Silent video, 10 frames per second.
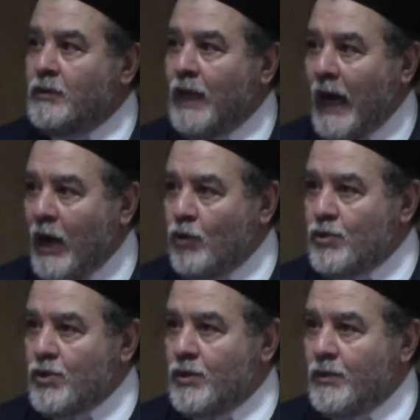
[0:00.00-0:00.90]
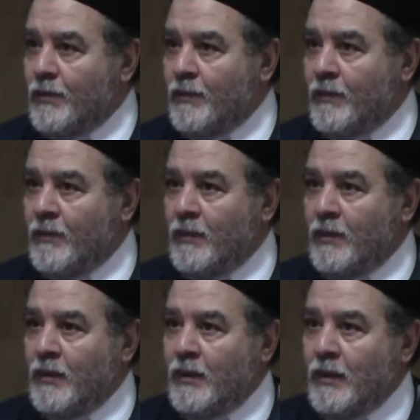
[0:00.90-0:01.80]
the house,
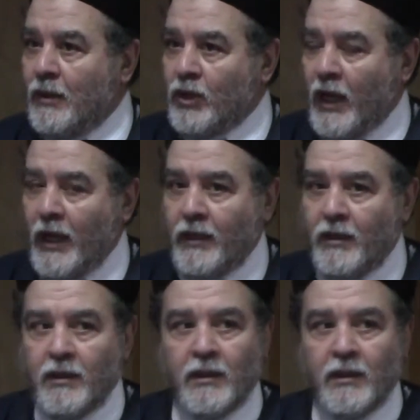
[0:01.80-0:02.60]
okay,